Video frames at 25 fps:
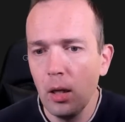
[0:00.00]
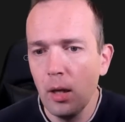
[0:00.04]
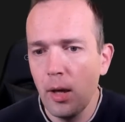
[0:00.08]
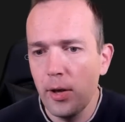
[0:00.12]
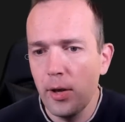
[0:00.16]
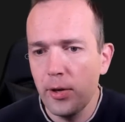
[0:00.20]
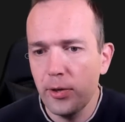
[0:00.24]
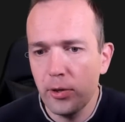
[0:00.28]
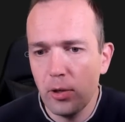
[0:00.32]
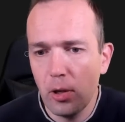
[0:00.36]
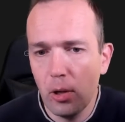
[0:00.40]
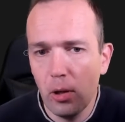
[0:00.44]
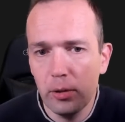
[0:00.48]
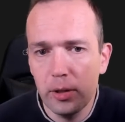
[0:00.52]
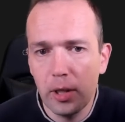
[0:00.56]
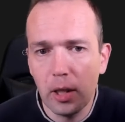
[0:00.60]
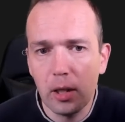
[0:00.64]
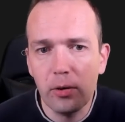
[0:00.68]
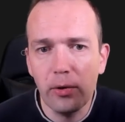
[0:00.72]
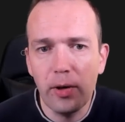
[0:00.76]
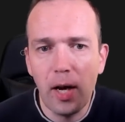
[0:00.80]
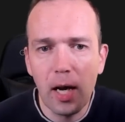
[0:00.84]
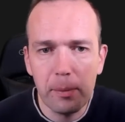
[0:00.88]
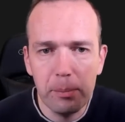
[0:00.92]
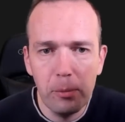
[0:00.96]
So the
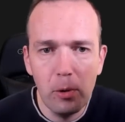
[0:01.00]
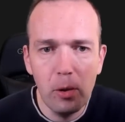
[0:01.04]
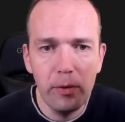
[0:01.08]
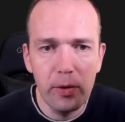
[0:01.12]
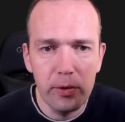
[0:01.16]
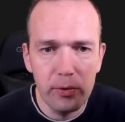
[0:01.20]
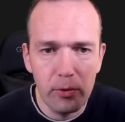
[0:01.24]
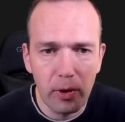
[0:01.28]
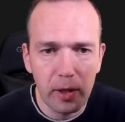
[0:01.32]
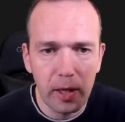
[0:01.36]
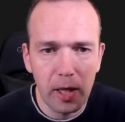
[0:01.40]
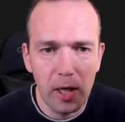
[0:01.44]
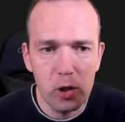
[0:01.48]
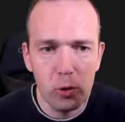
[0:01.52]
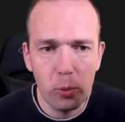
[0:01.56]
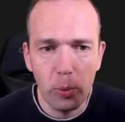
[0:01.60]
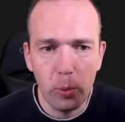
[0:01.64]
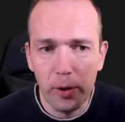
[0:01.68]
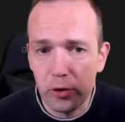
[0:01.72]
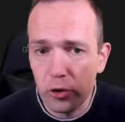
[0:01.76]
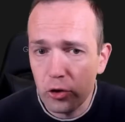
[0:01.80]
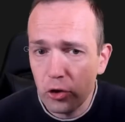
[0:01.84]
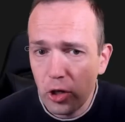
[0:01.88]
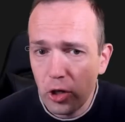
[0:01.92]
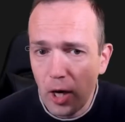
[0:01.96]
correct move is rook
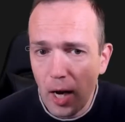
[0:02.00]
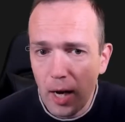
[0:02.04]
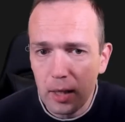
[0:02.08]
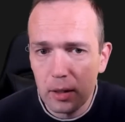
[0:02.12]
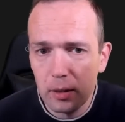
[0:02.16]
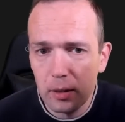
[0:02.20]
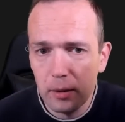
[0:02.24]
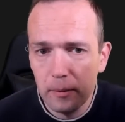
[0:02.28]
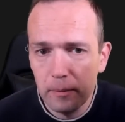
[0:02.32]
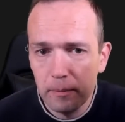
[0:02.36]
h1 check.